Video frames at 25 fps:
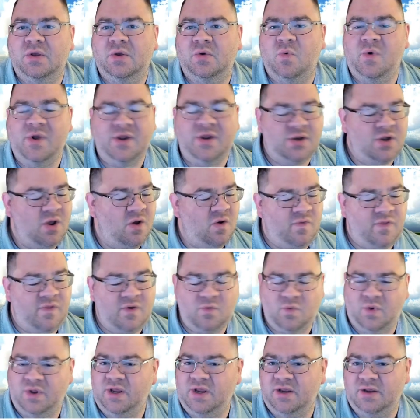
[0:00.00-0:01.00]
We know
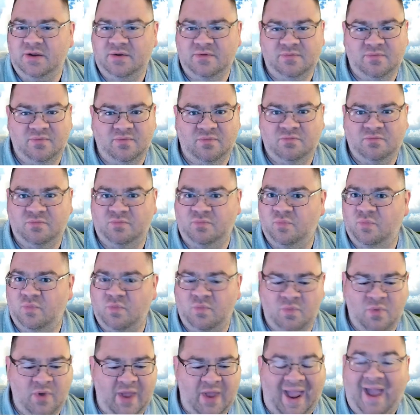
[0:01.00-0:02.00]
that we
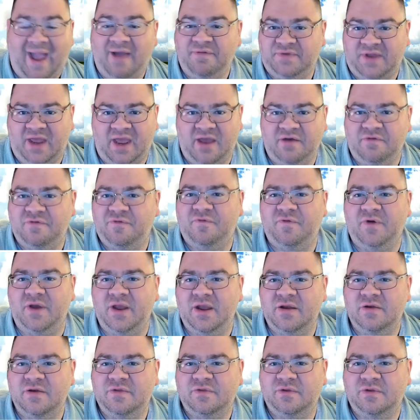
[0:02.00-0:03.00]
have to have
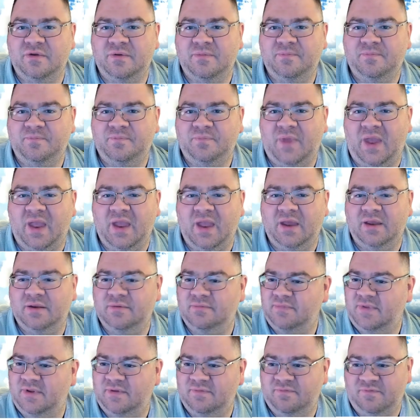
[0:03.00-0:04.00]
faith.
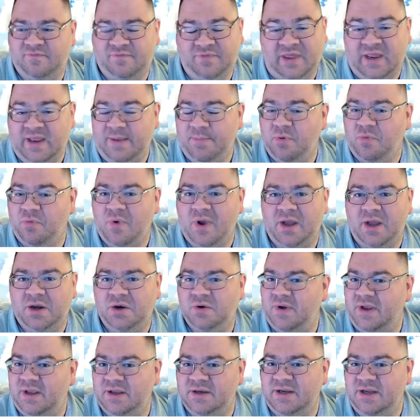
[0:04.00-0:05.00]
And the Hebrew
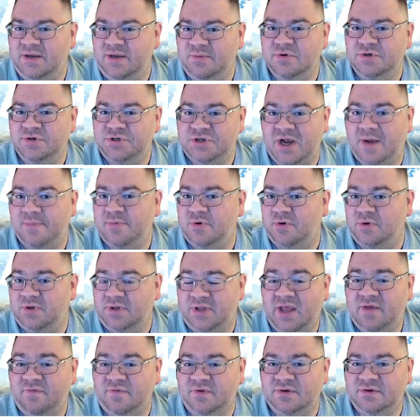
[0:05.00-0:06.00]
writer in Hebrews chapter
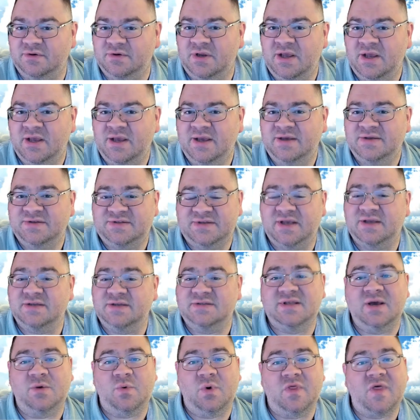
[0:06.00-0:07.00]
11
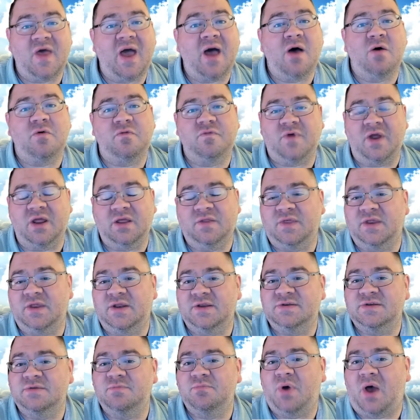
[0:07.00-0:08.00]
says that without faith it
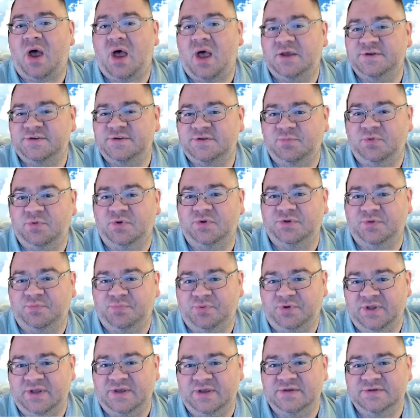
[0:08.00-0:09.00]
is impossible to
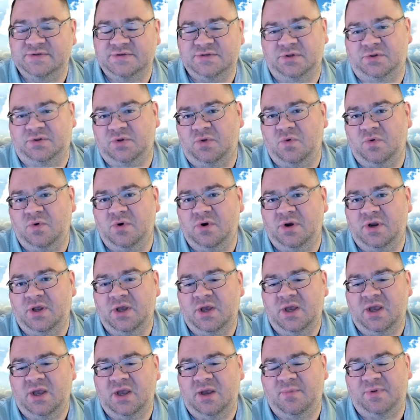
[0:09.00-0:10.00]
please the Lord.
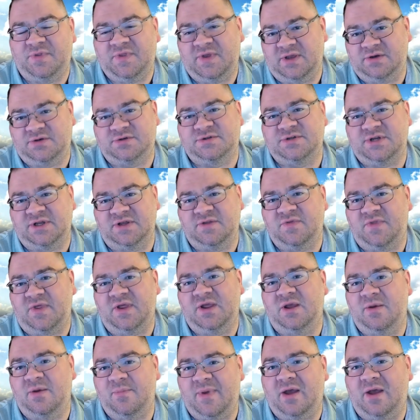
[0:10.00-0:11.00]
But the interesting
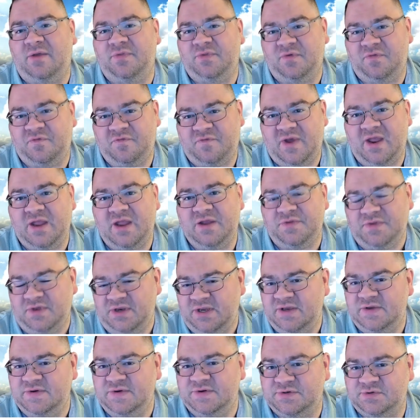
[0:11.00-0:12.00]
thing about the faith that
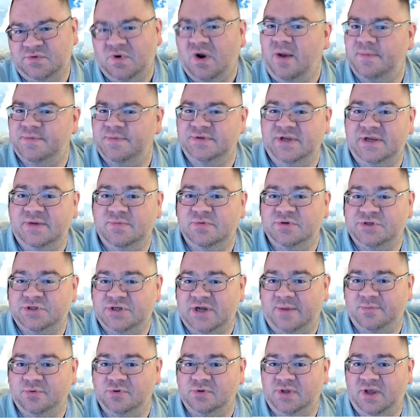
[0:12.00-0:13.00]
he describes in Hebrews
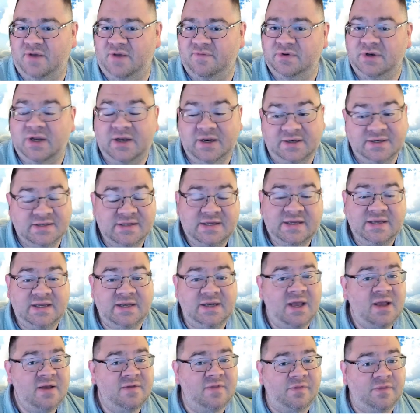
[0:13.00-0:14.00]
chapter 11, and
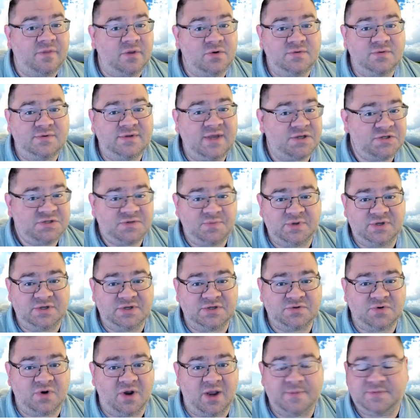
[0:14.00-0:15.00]
indeed that the New Testament
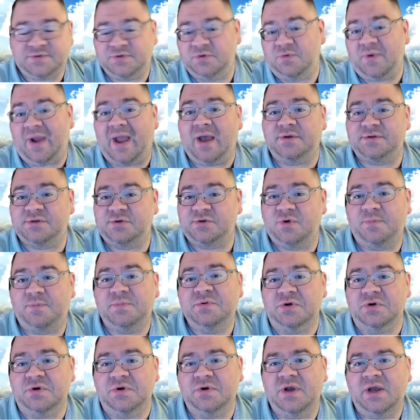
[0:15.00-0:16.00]
describes throughout
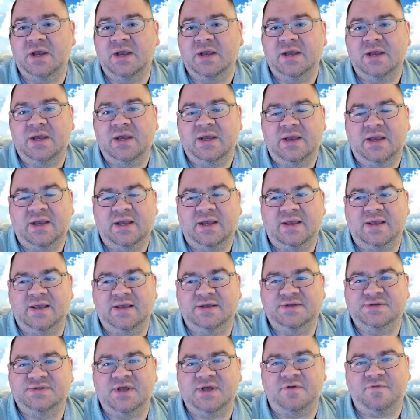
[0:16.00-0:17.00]
Scripture,
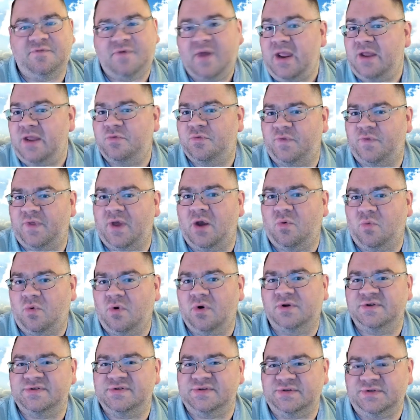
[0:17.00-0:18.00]
is that faith without
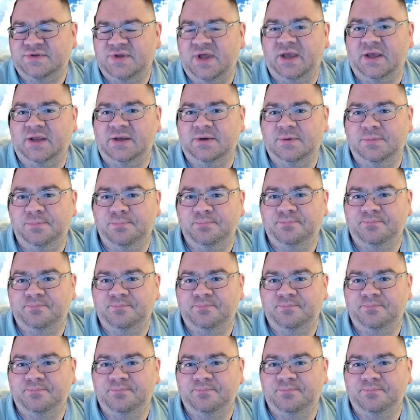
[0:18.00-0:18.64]
works is dead.